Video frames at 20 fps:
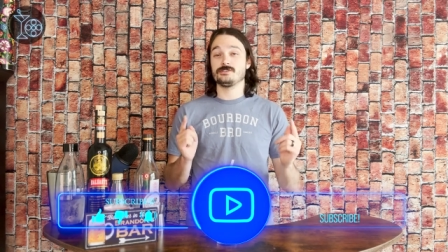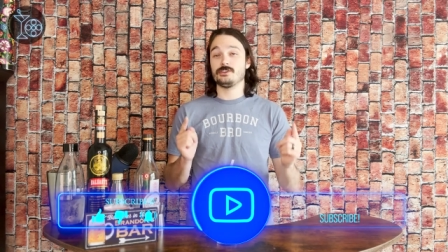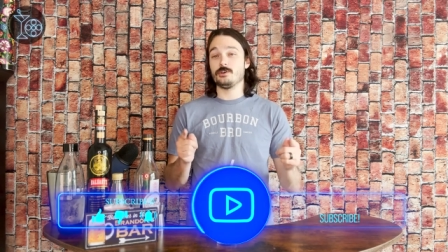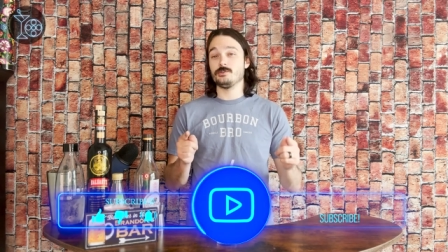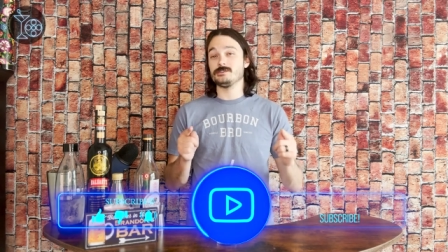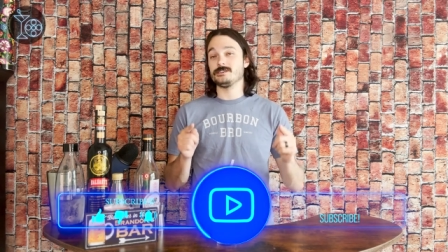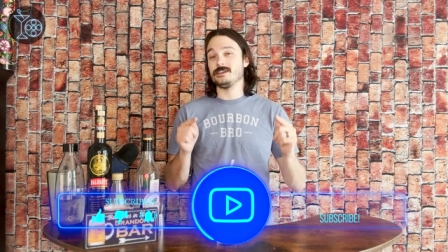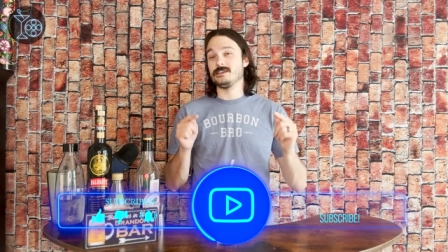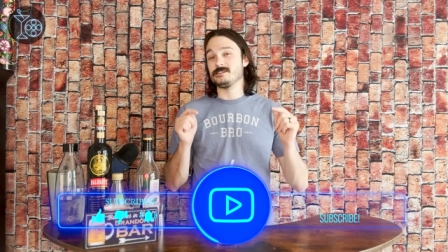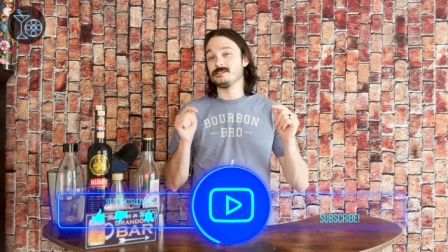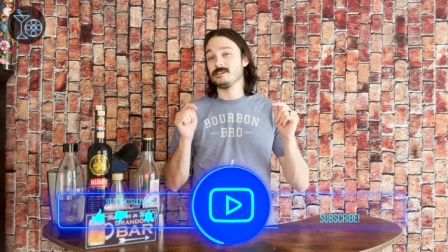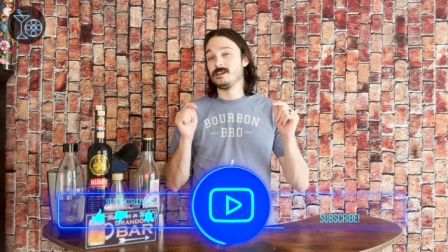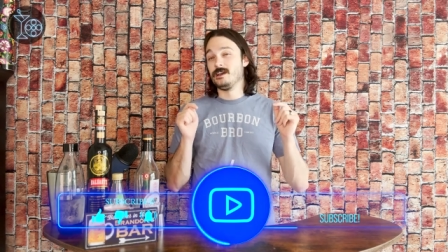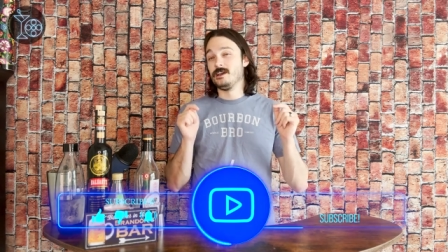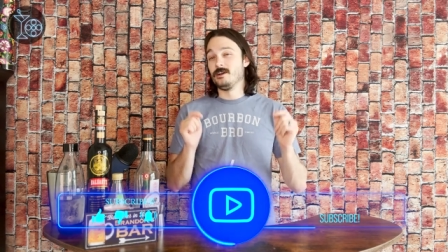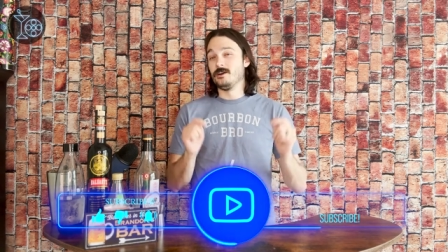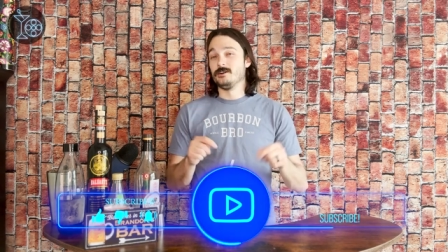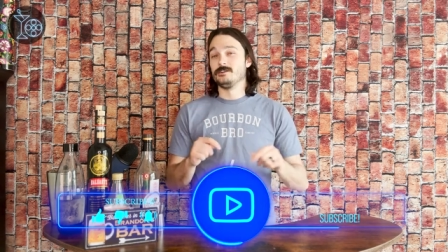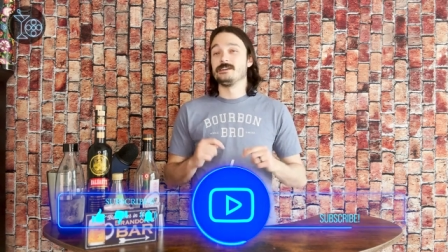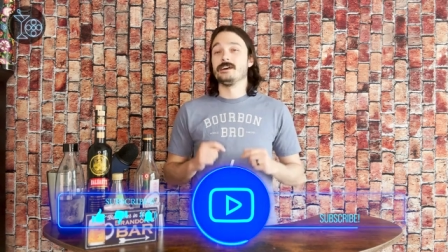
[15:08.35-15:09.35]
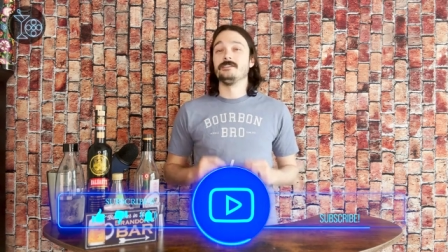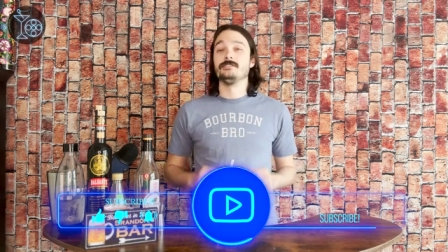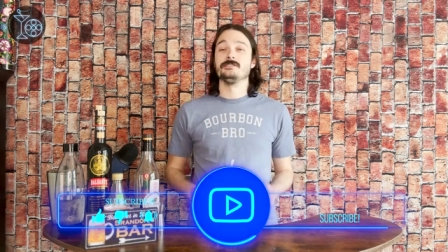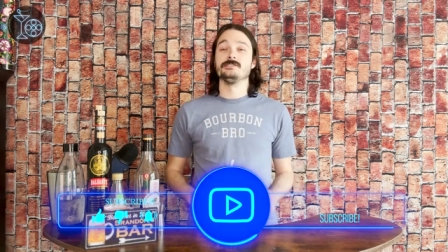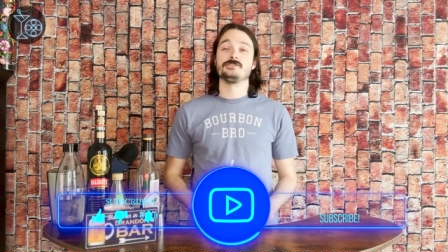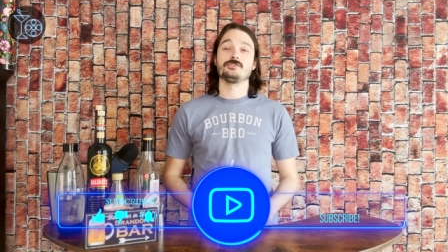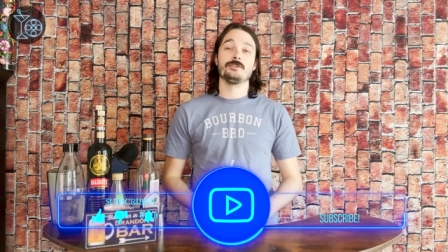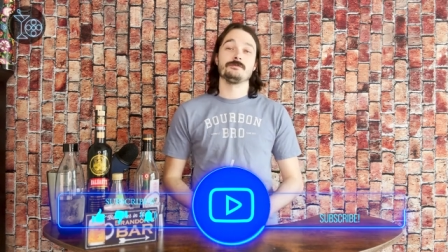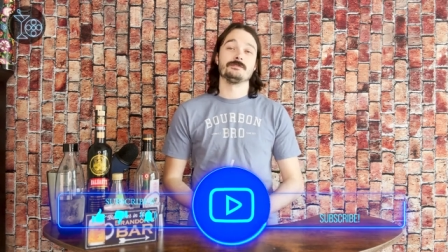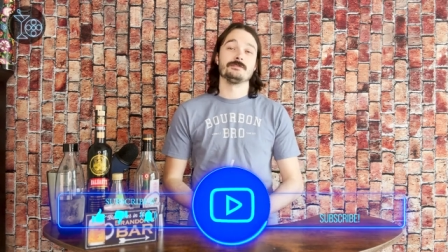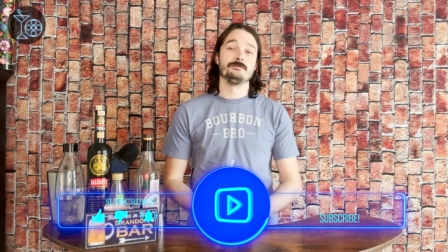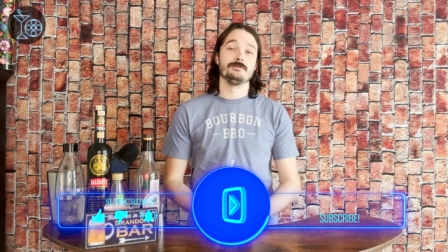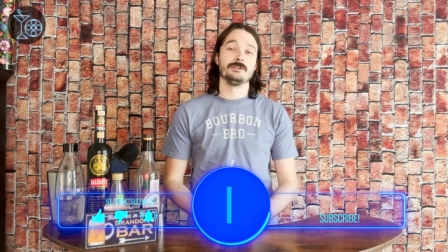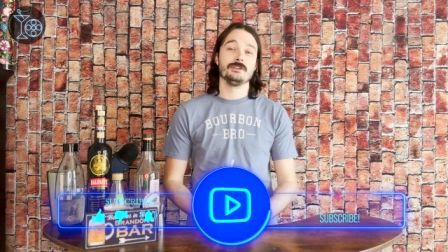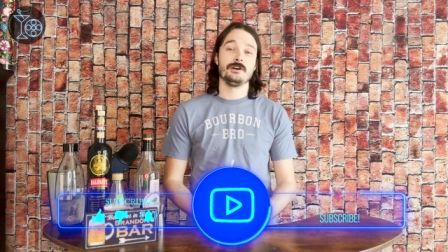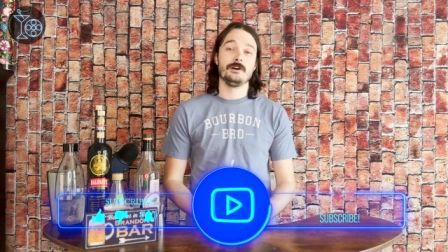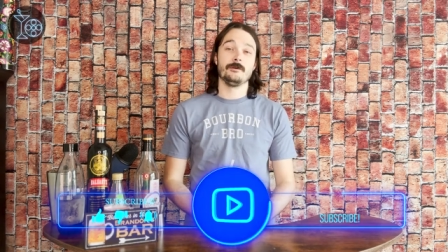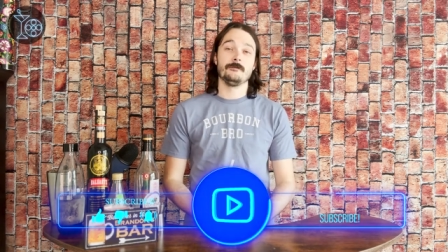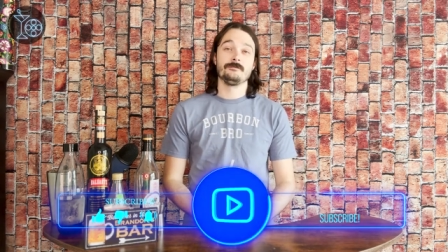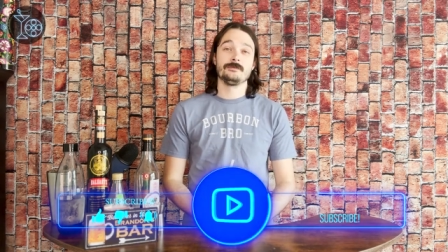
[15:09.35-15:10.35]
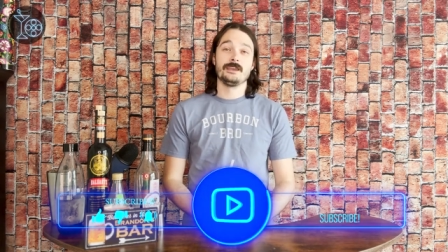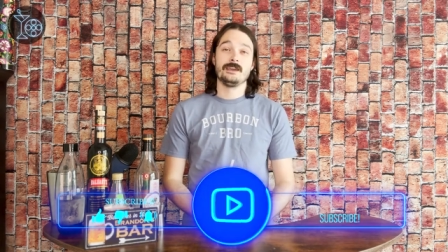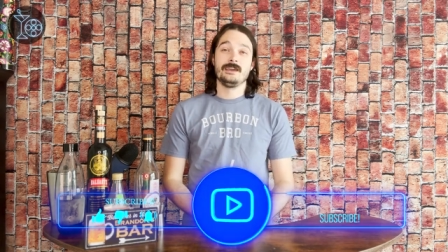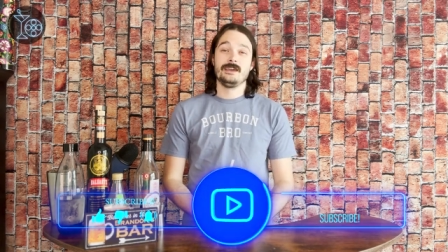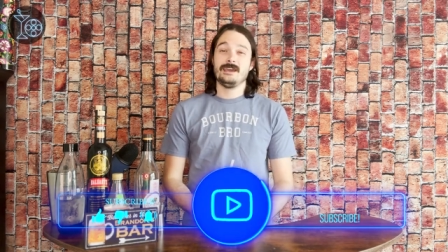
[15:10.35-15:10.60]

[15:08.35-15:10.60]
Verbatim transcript: Those links are down in the description below.